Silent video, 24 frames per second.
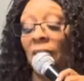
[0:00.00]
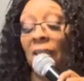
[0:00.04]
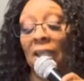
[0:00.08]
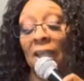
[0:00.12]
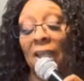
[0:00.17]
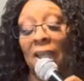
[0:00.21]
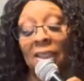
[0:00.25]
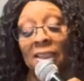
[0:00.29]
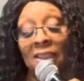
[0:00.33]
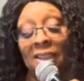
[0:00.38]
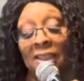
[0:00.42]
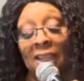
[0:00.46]

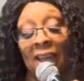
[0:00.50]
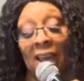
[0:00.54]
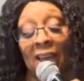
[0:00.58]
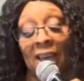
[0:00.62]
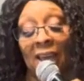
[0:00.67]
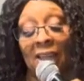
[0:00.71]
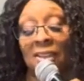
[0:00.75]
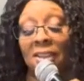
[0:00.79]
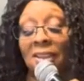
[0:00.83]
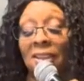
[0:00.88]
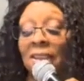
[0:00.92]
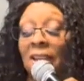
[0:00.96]
thing it
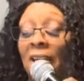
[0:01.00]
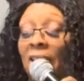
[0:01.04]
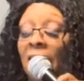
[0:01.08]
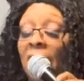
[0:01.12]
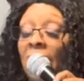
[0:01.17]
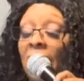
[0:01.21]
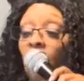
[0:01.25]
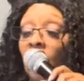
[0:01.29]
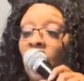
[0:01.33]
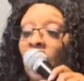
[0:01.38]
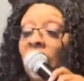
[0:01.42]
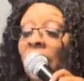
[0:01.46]
says is
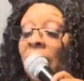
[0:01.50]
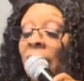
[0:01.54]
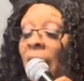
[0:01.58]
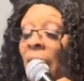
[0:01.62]
that what